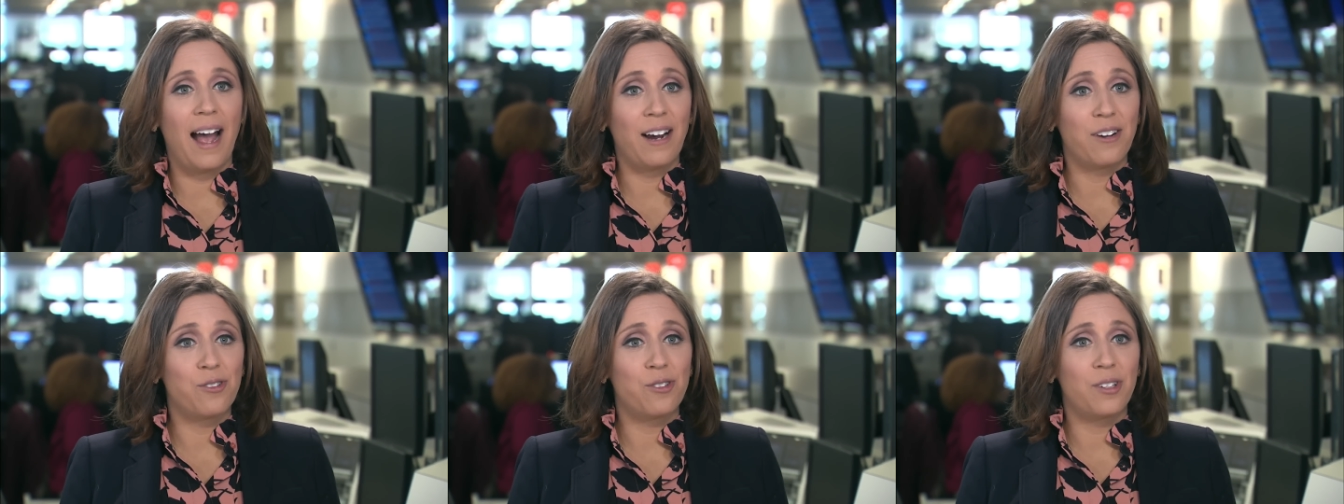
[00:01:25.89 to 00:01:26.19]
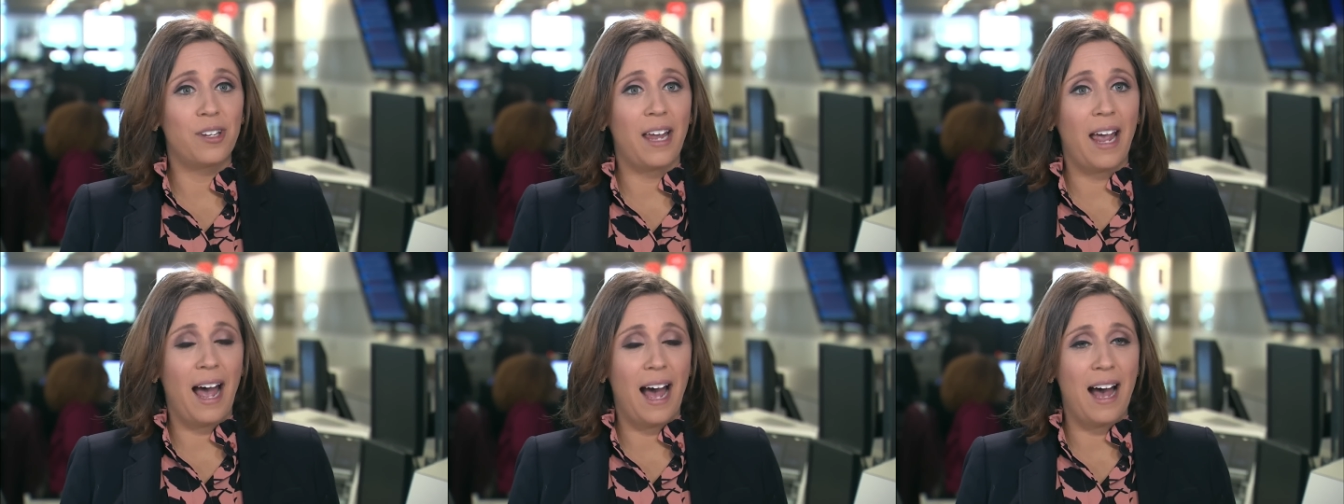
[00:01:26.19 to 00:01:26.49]

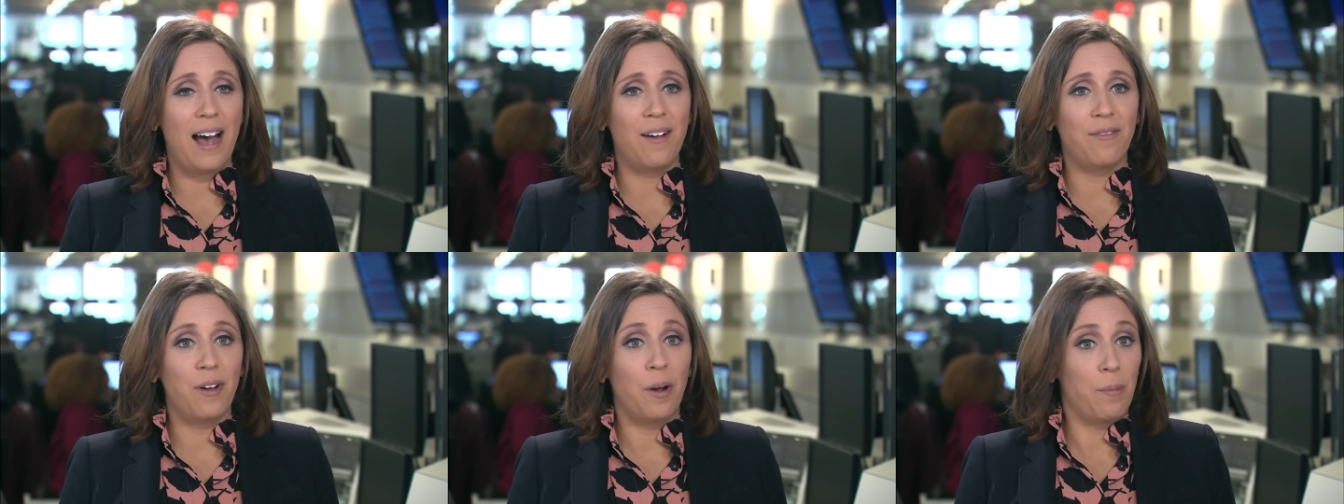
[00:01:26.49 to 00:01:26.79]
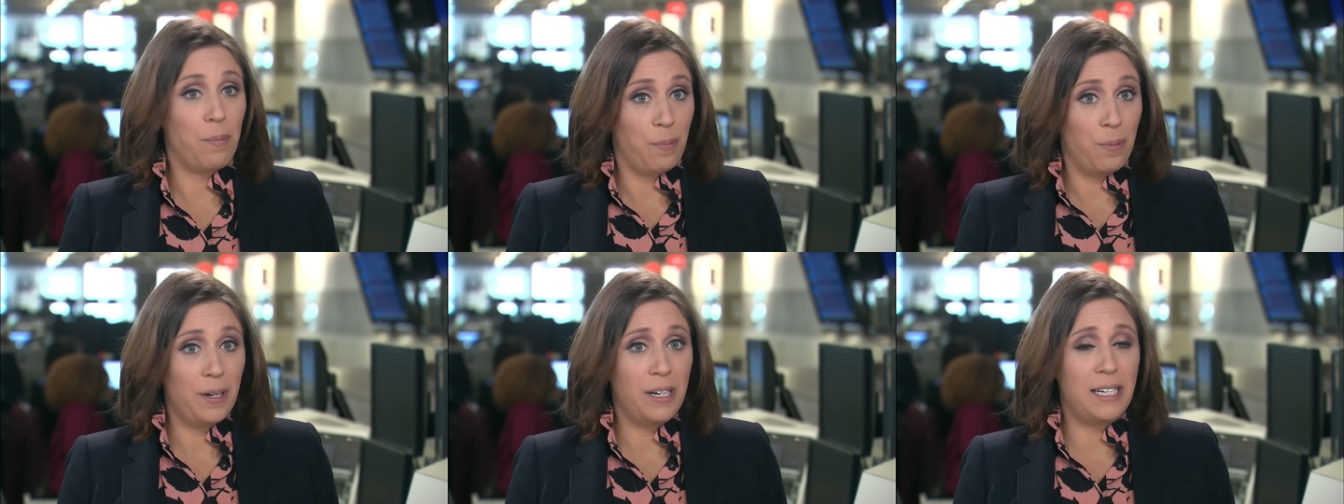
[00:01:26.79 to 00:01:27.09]
actually have a
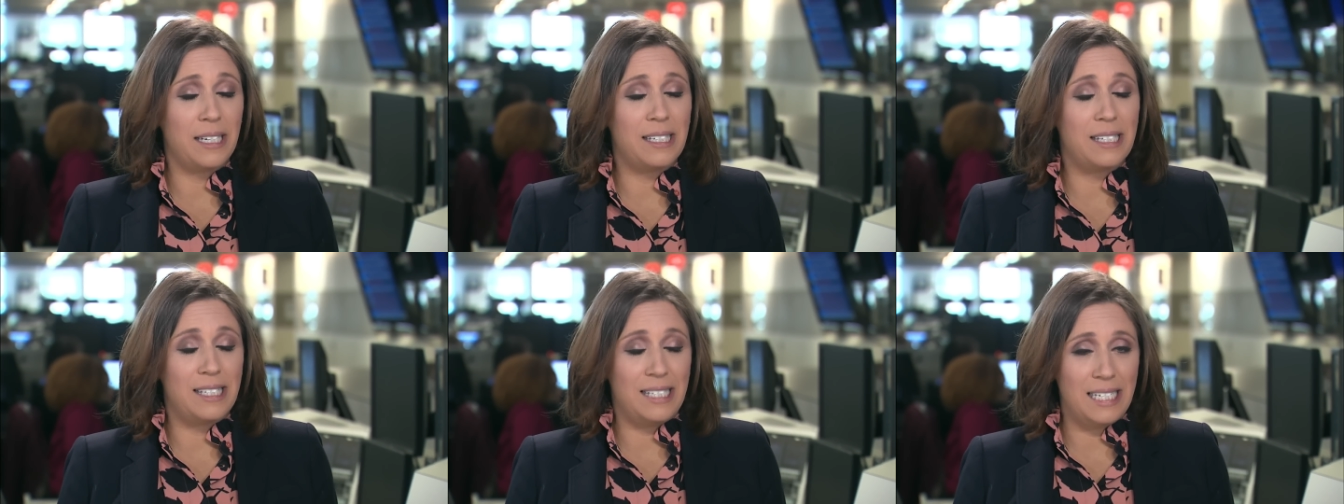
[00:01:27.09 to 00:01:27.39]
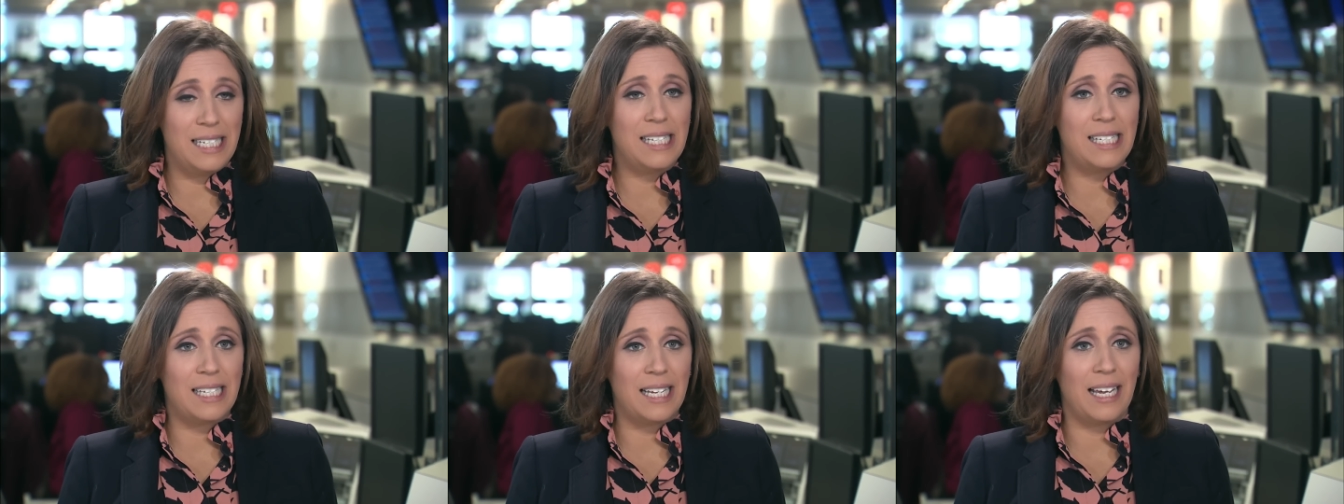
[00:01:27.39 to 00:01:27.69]
pretty
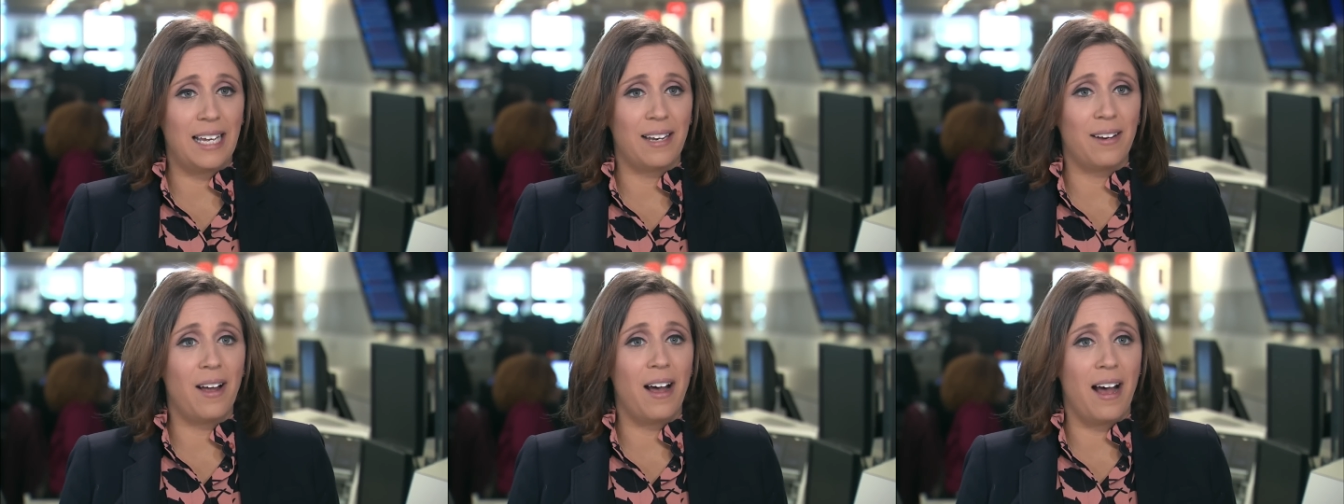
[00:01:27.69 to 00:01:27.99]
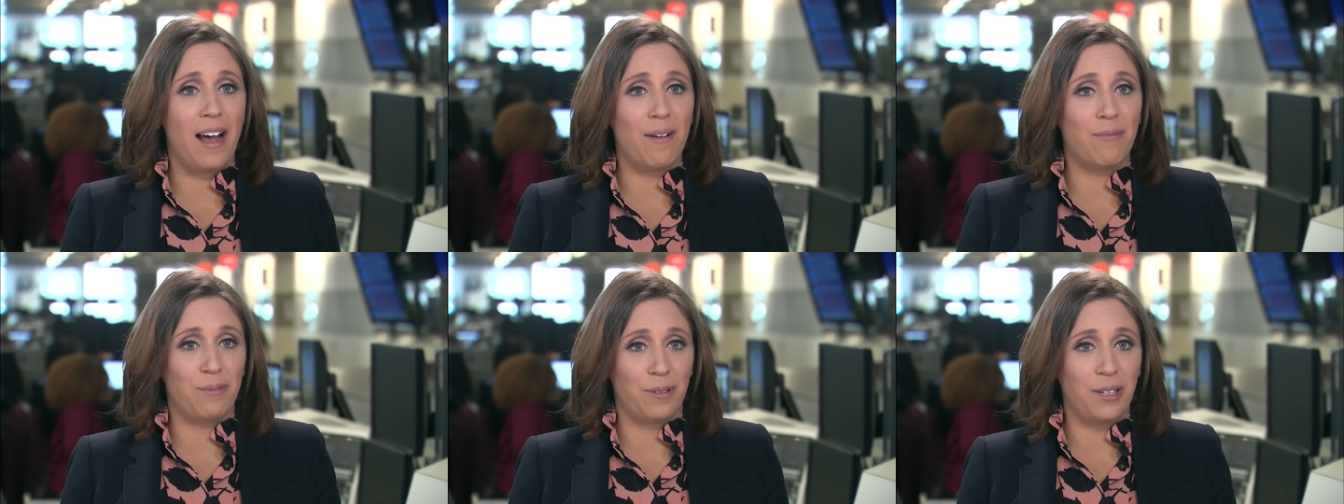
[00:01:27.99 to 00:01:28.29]
decent uh,